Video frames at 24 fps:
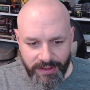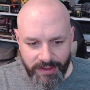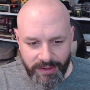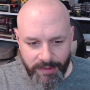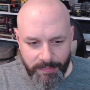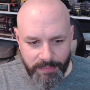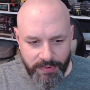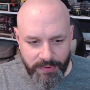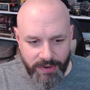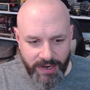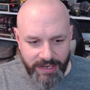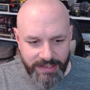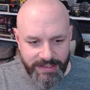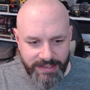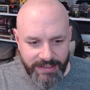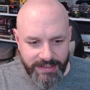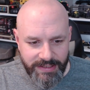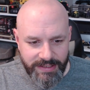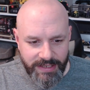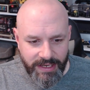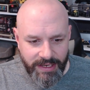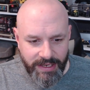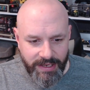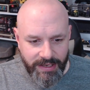
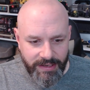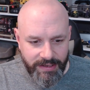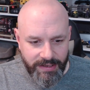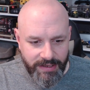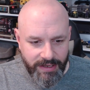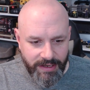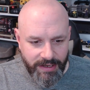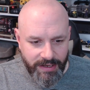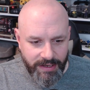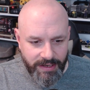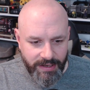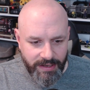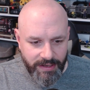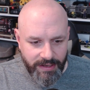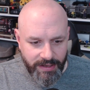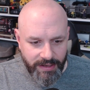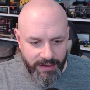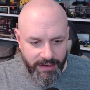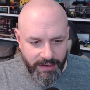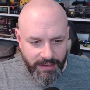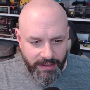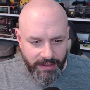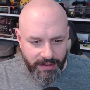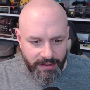prices. And
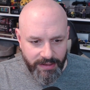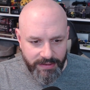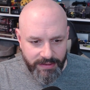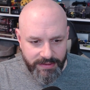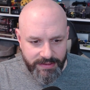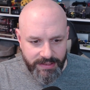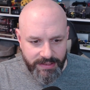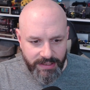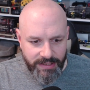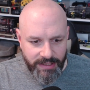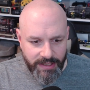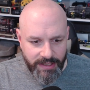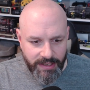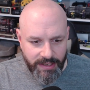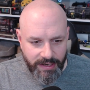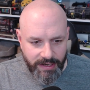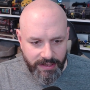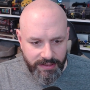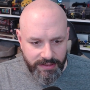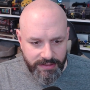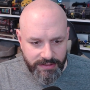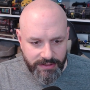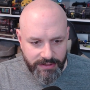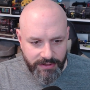let's see. Can
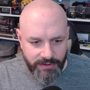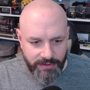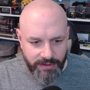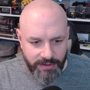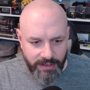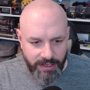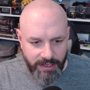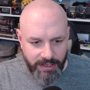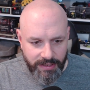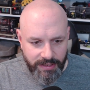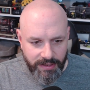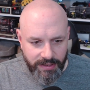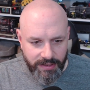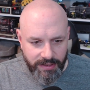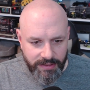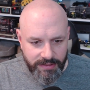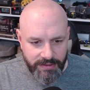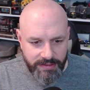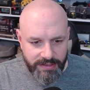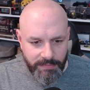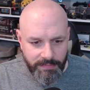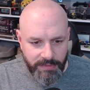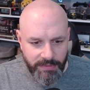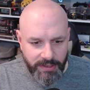I just go ahead and
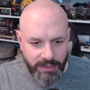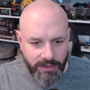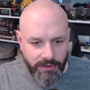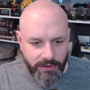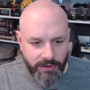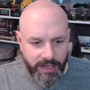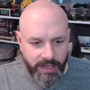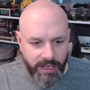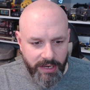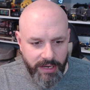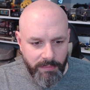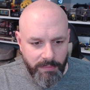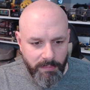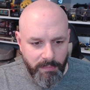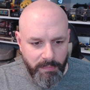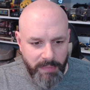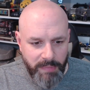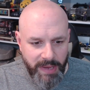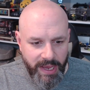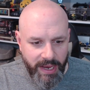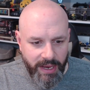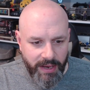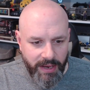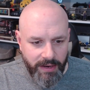somebody go ahead and
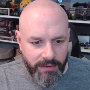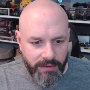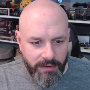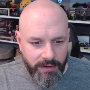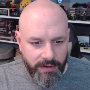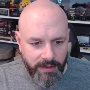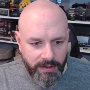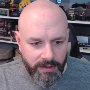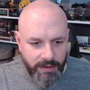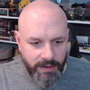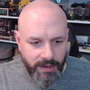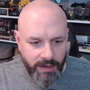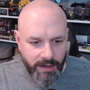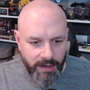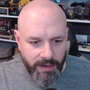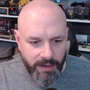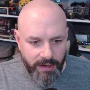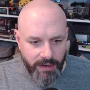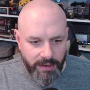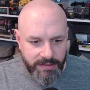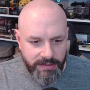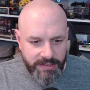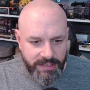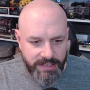ban
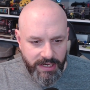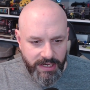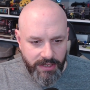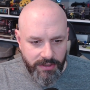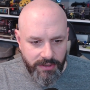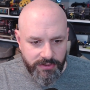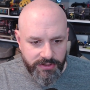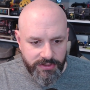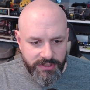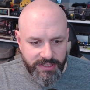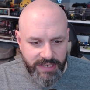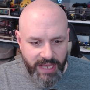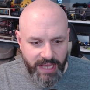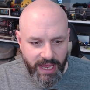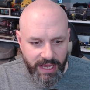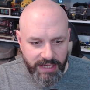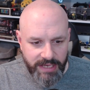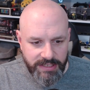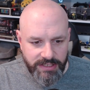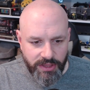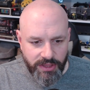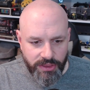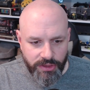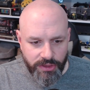Tears
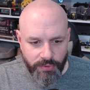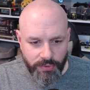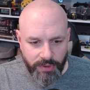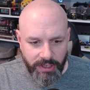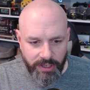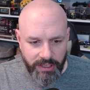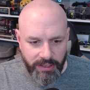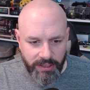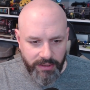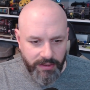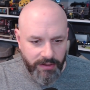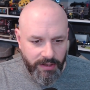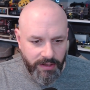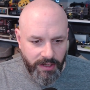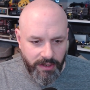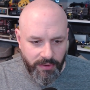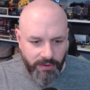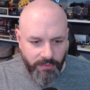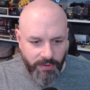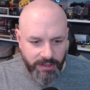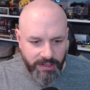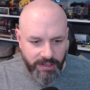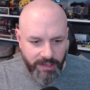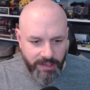Test 3? I
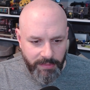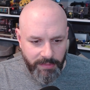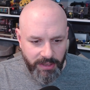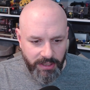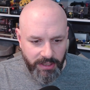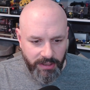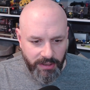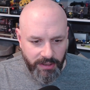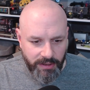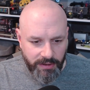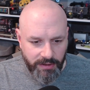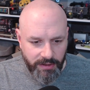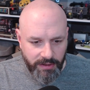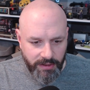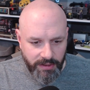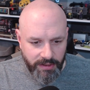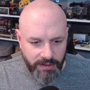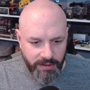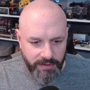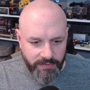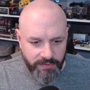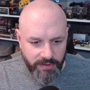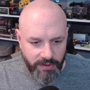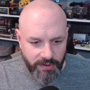don't want them in here.
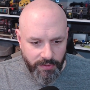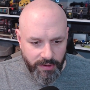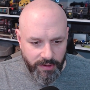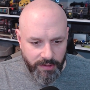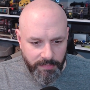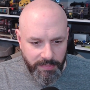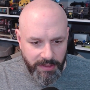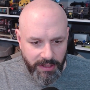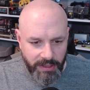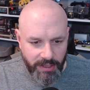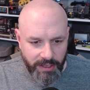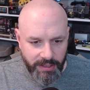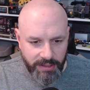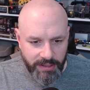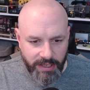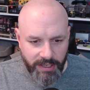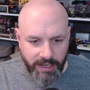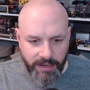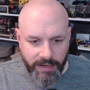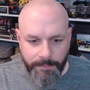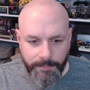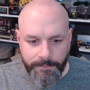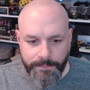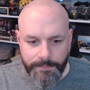They want to be like
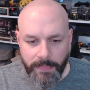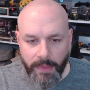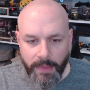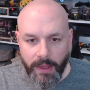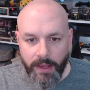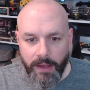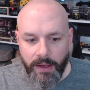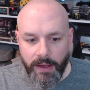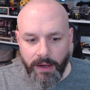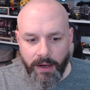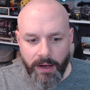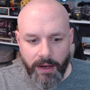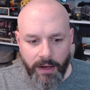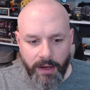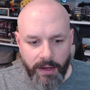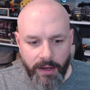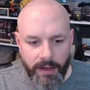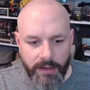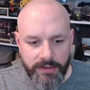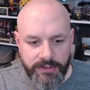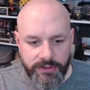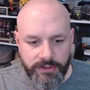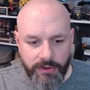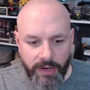that.
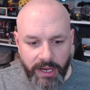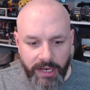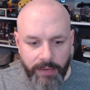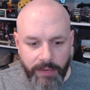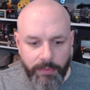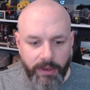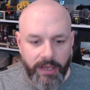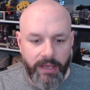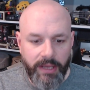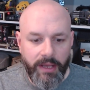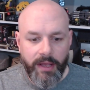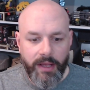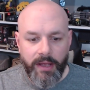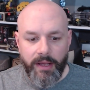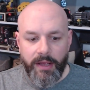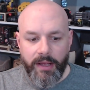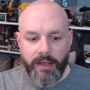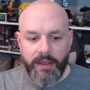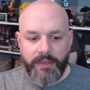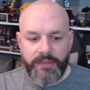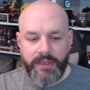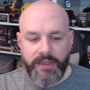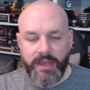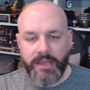So anyway,
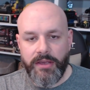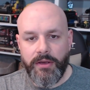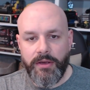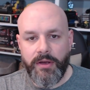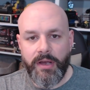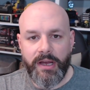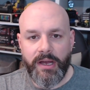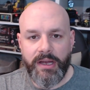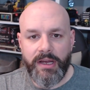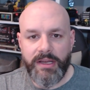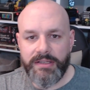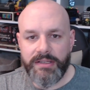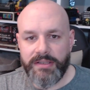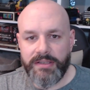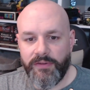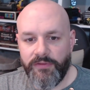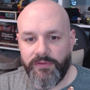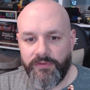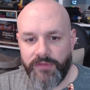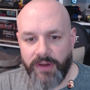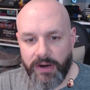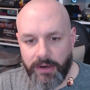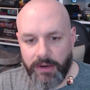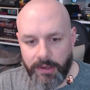thank you guys
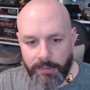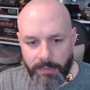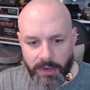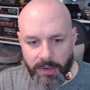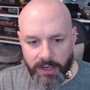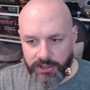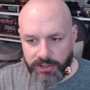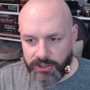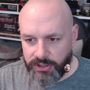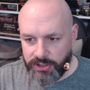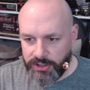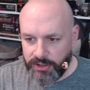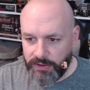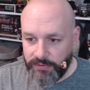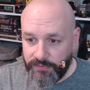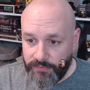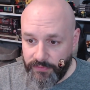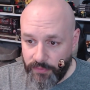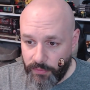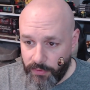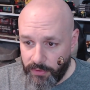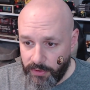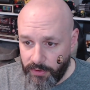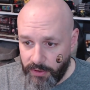very much
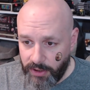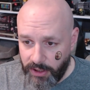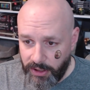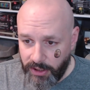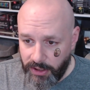for